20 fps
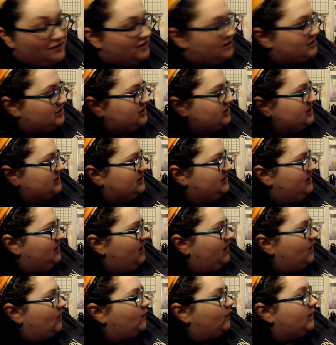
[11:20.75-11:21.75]
version,
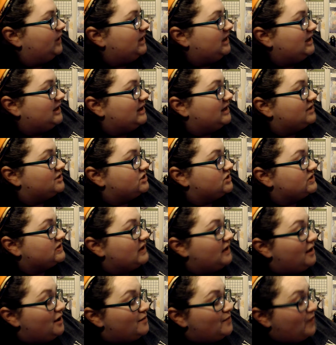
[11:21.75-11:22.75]
Winnie Catches
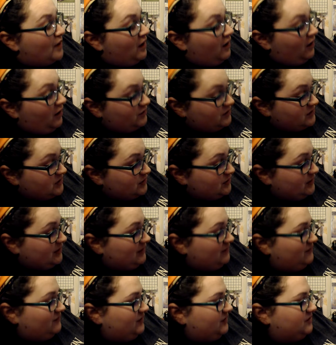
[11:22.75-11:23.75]
Up
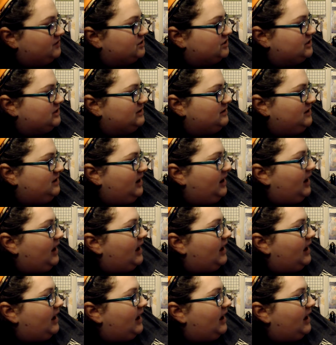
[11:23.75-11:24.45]
alternate version,